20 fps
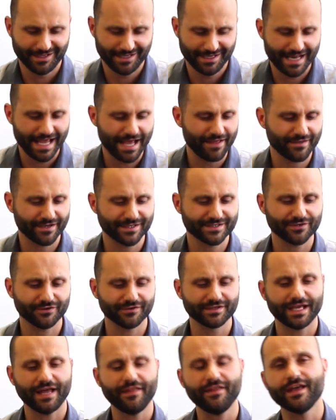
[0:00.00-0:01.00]
Now that it's
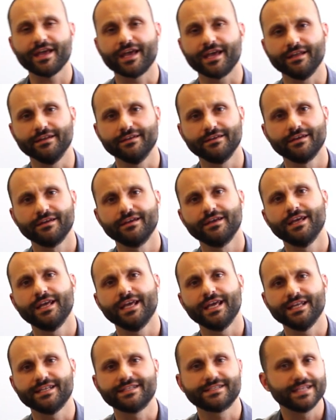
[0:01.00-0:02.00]
on the other hand,
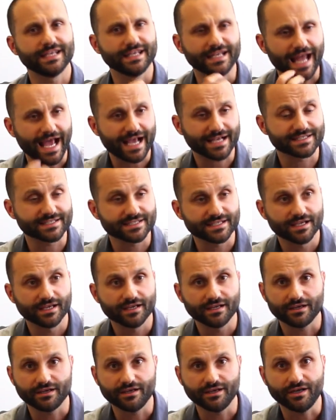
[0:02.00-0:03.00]
it, it acts
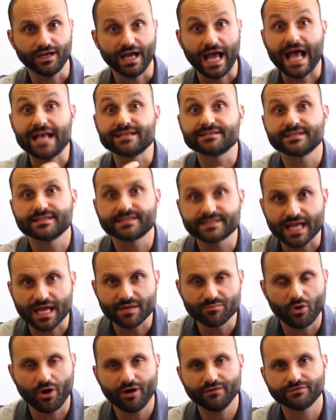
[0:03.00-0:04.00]
uh, as the
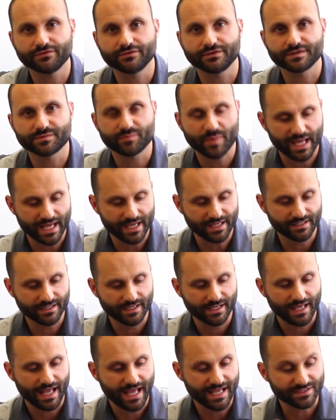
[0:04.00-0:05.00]
same mindfulness band
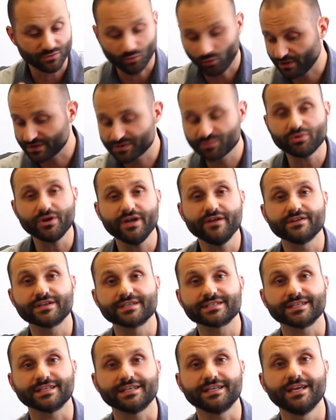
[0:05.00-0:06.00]
as it was
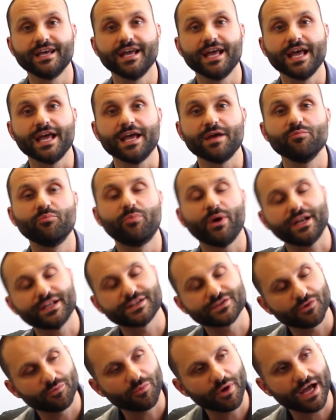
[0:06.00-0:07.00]
previously, but
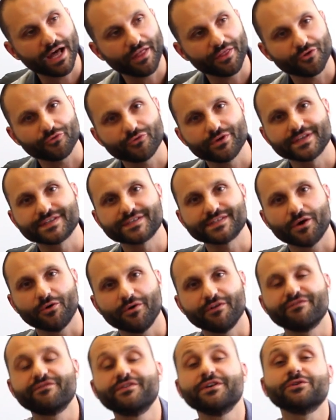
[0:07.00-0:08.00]
it's on my other wrist. So
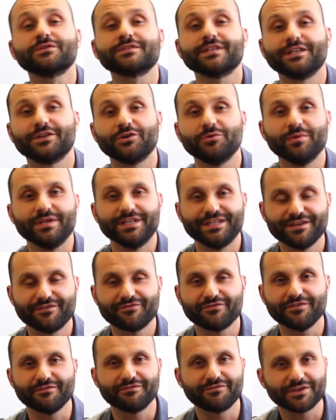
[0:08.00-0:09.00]
it feels a little bit
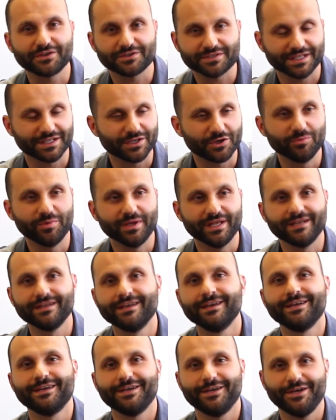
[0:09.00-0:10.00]
different, feels a little bit
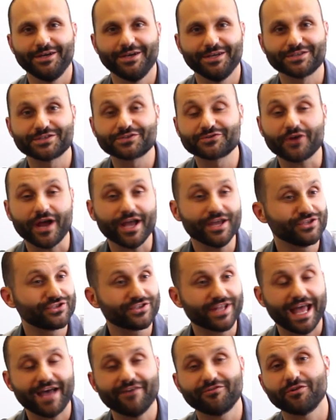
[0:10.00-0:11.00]
uh, strange
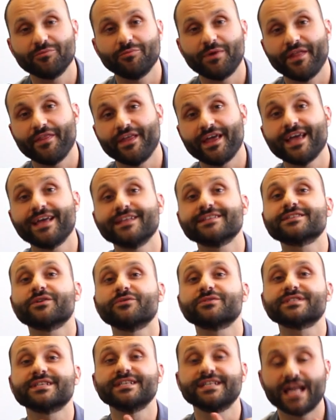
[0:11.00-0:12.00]
to have it on my other hand. So
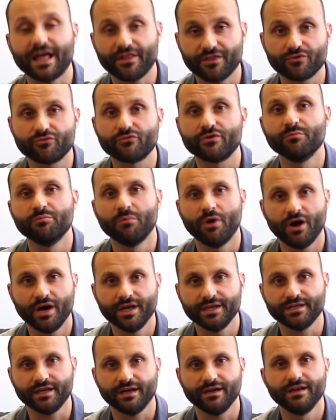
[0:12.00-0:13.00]
it's another
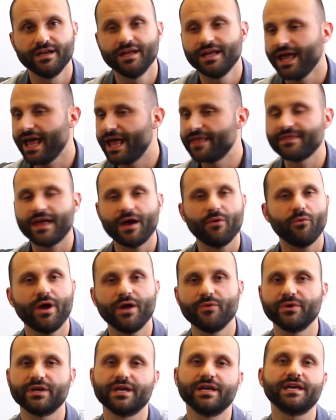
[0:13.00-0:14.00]
reminder. And
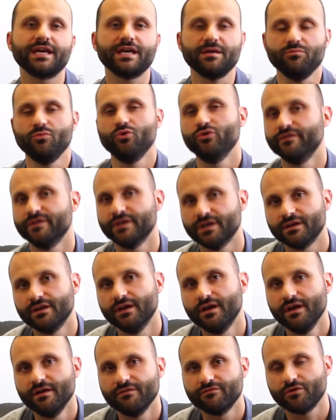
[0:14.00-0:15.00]
way we can keep moving it
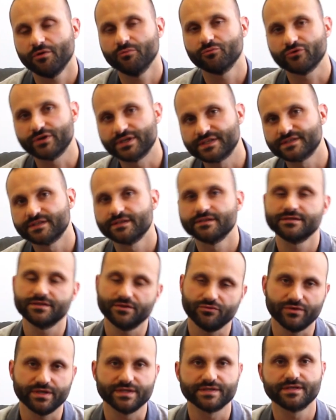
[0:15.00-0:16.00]
from wrist
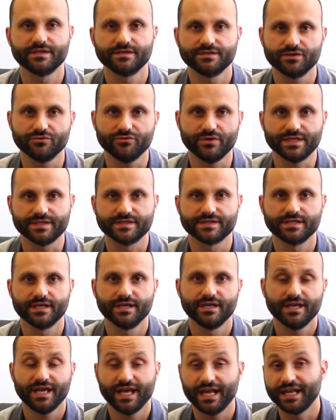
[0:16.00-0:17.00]
to wrist to wrist.
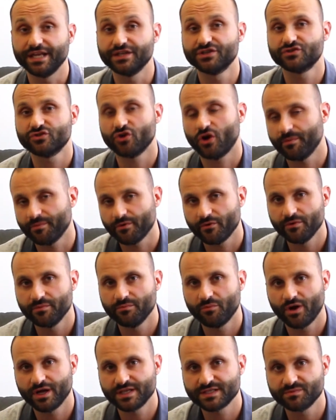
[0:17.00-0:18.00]
And each time it
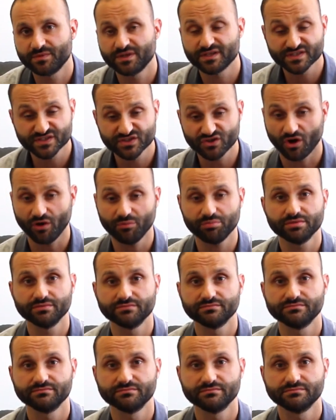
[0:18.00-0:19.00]
reminds me to stop
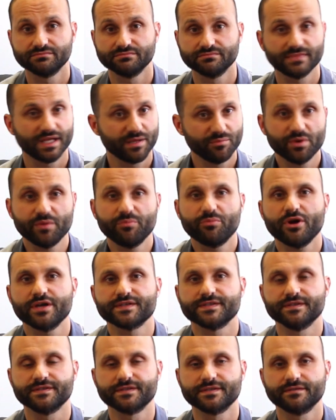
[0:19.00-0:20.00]
and be
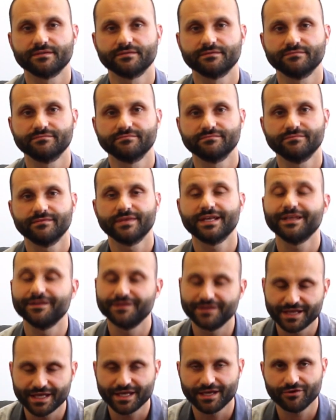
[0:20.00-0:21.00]
present
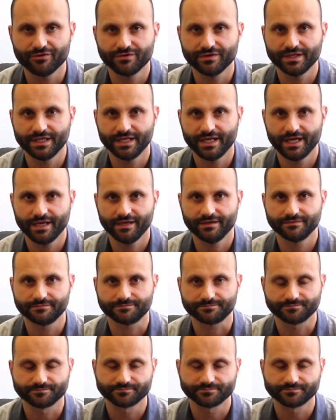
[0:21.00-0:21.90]
in the here and the now.